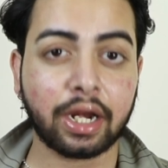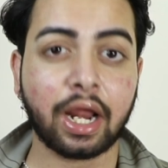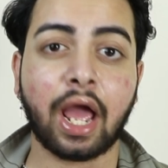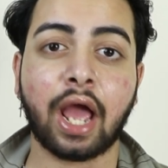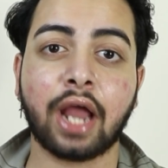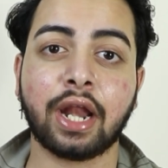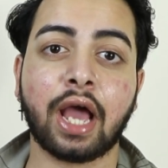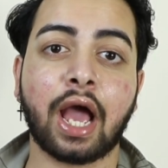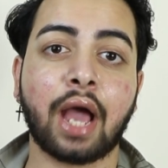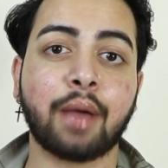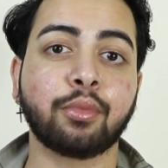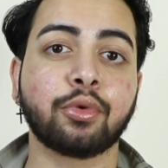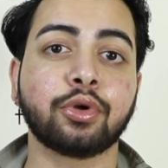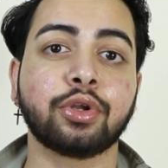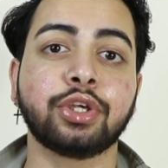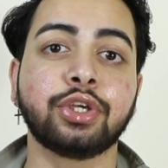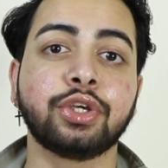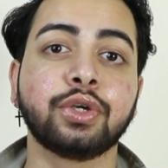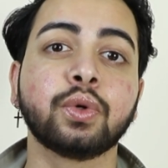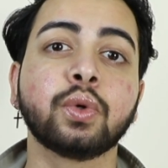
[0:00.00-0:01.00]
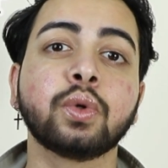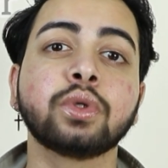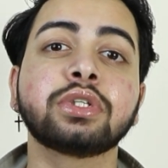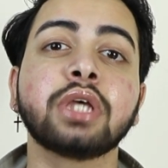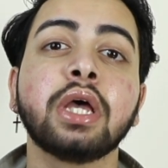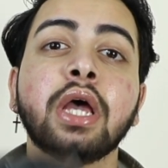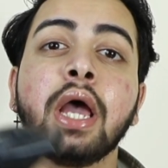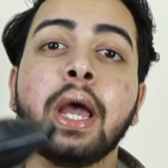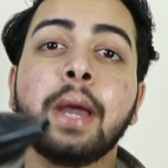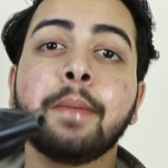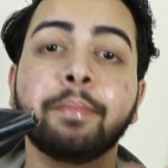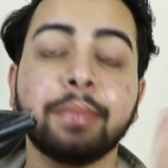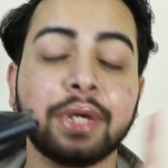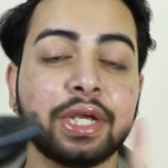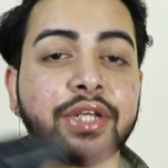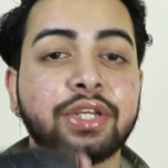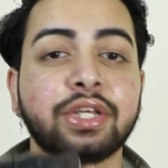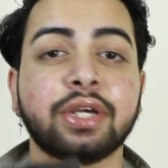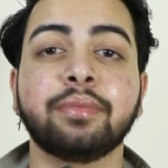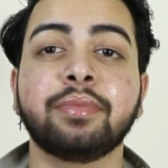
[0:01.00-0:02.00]
And I'm gonna use
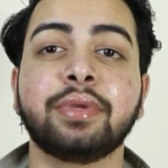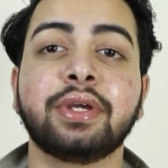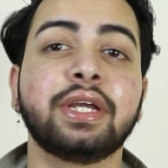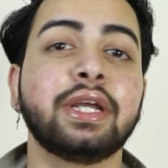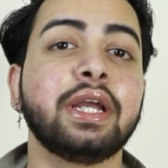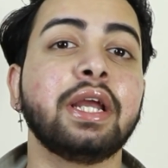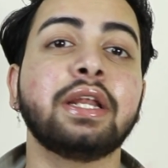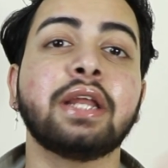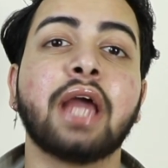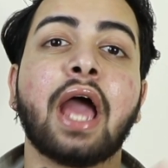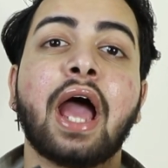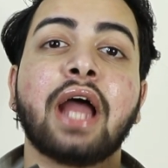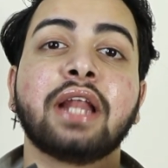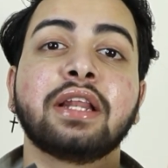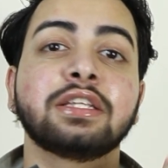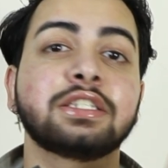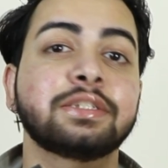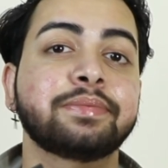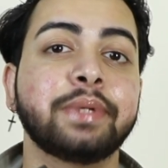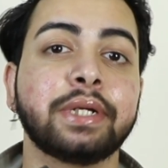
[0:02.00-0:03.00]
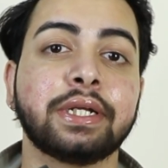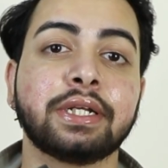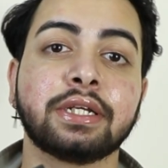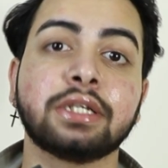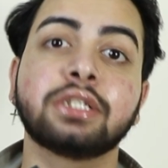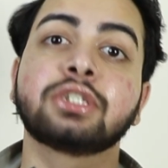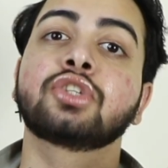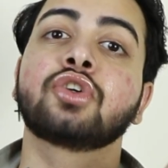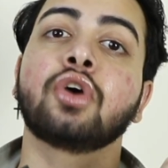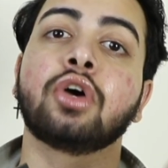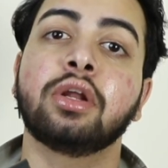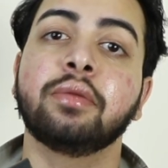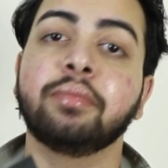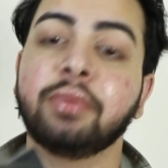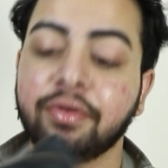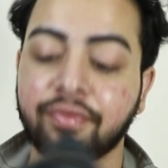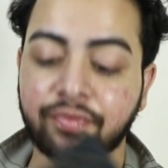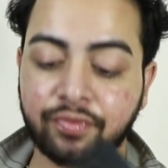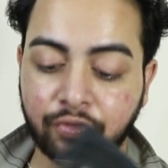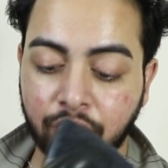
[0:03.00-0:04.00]
medium heat and the speed is gonna be
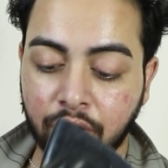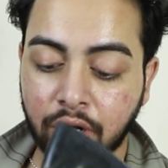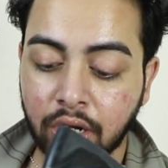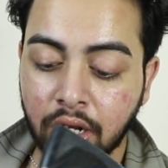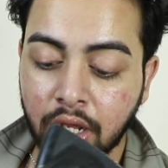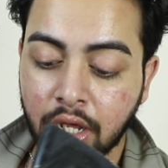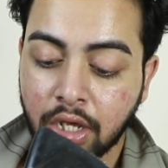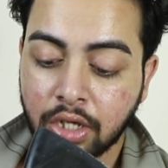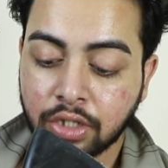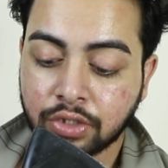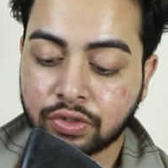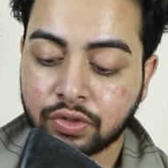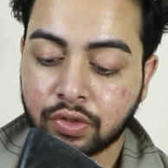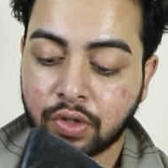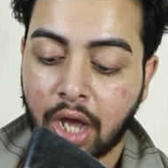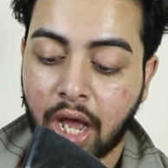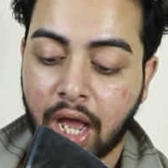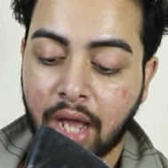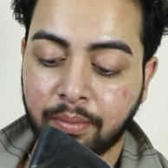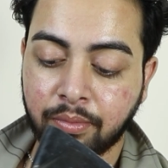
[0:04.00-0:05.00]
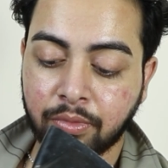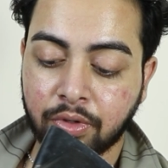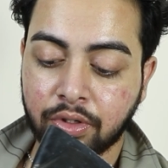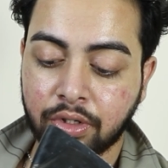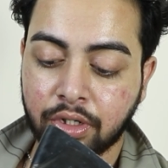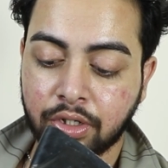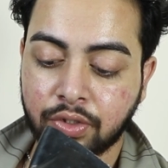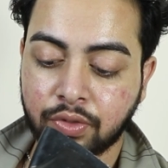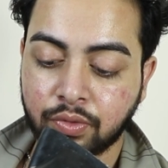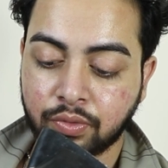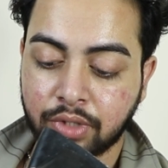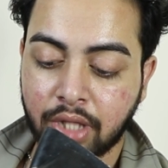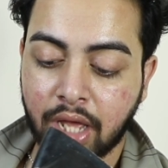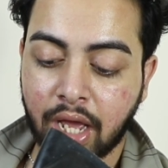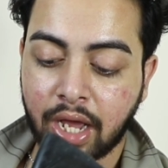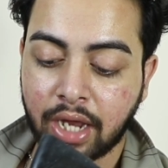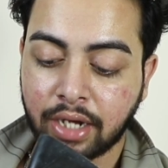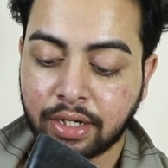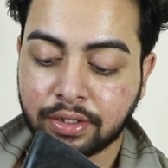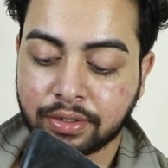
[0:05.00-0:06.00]
full, so I'm gonna do
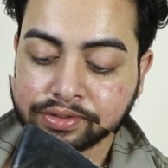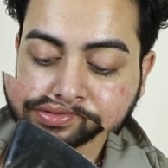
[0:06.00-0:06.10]
that.